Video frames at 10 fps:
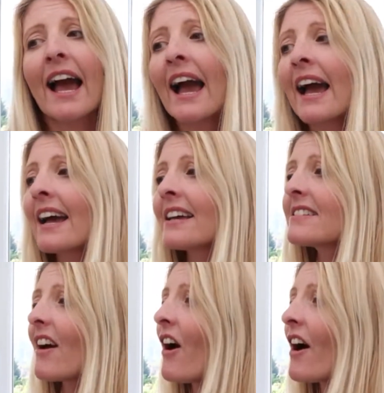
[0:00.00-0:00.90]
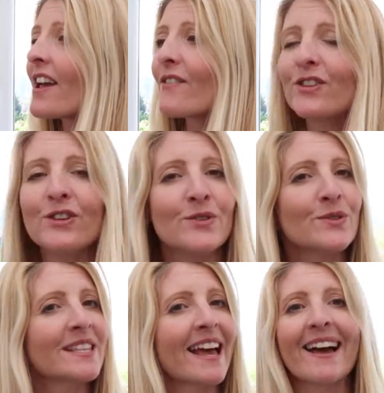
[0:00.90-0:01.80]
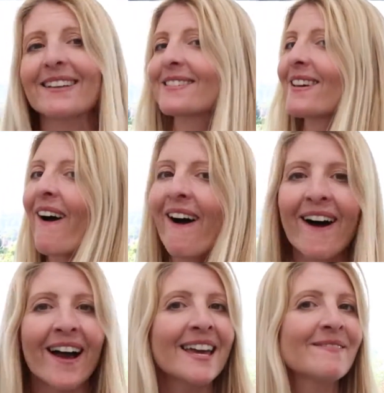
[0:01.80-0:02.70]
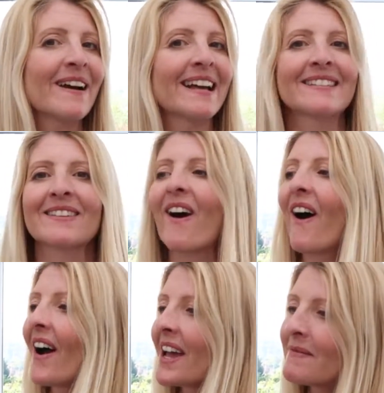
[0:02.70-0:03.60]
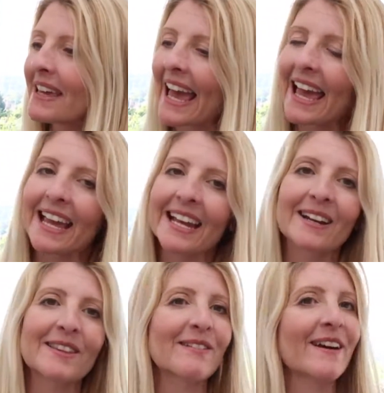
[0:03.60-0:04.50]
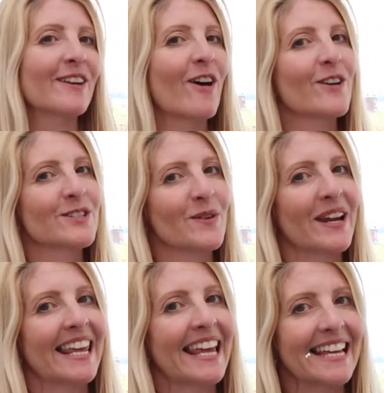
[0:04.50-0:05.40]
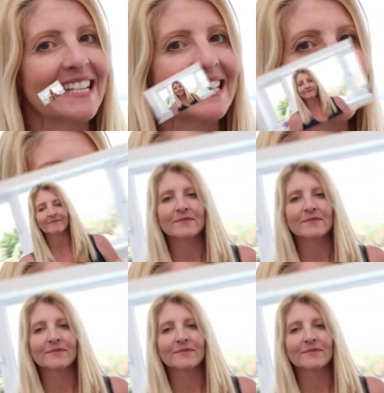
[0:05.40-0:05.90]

And I have used that time and time again throughout the last 20 years.